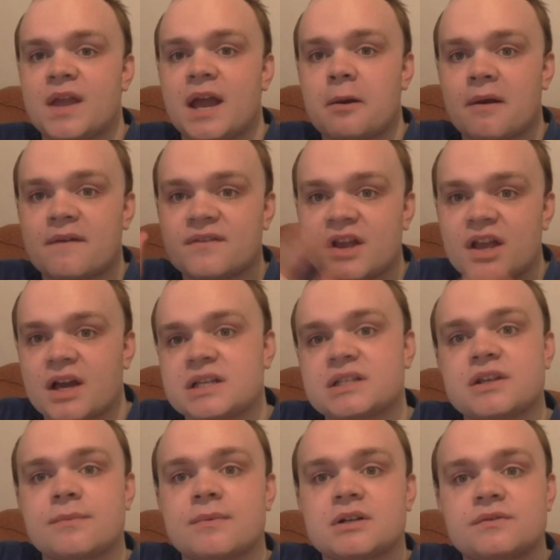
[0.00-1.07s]
Anyway, thank you guys
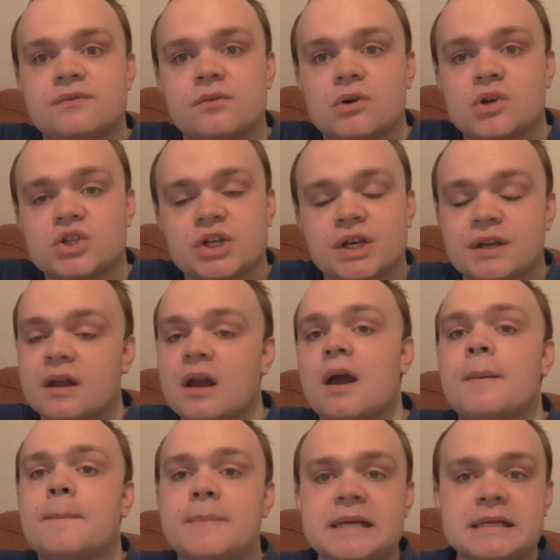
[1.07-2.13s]
so much for watching.
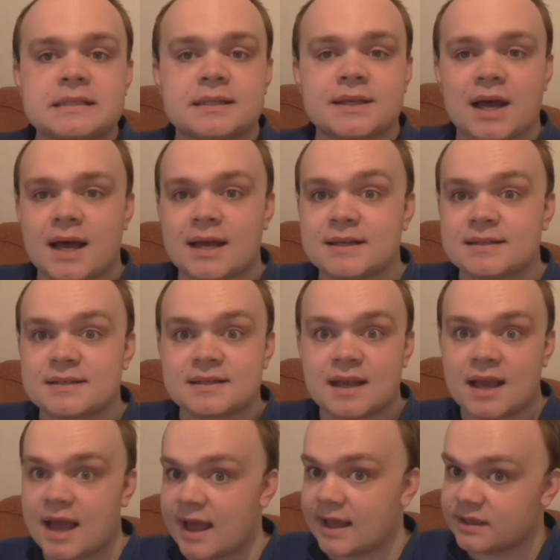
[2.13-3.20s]
Peace, guys,
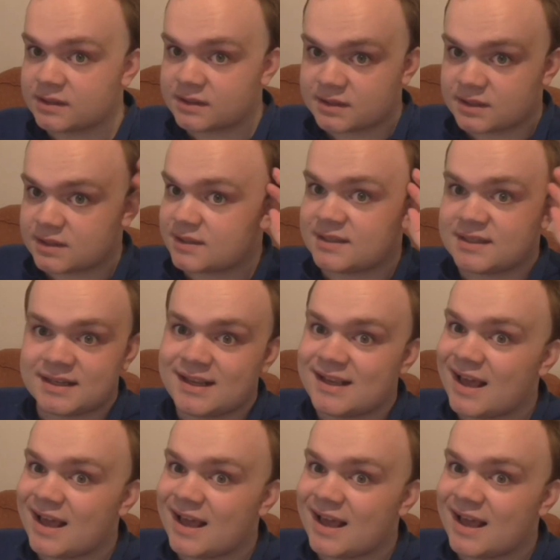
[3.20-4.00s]
and see